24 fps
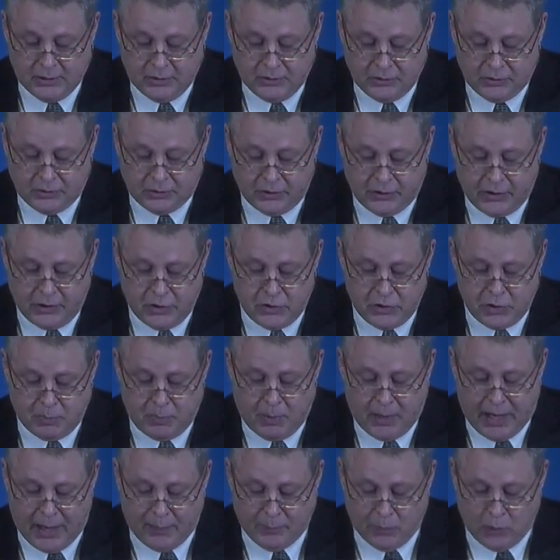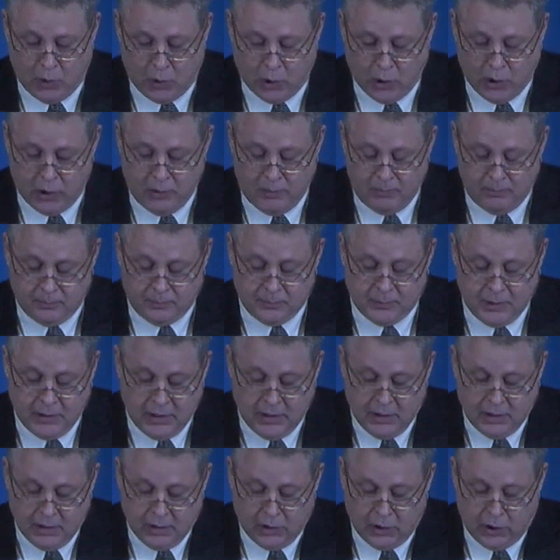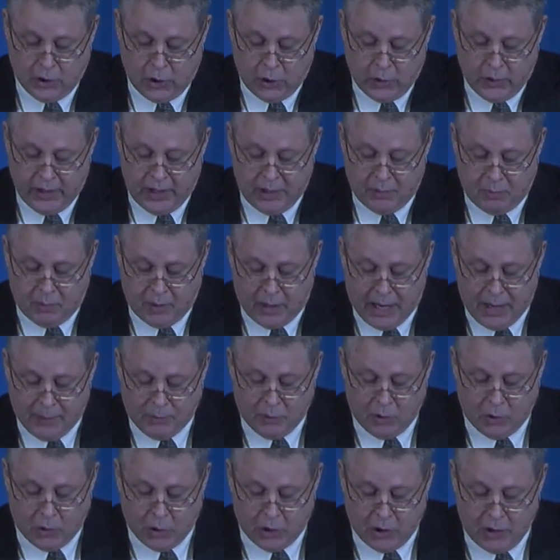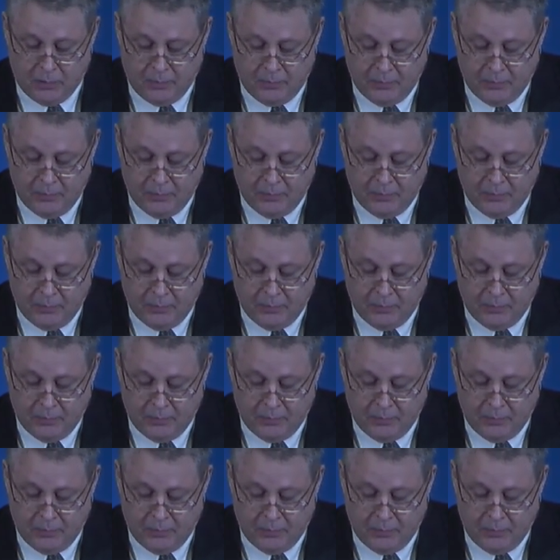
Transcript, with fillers: So there's your popcorn. Go eat popcorn.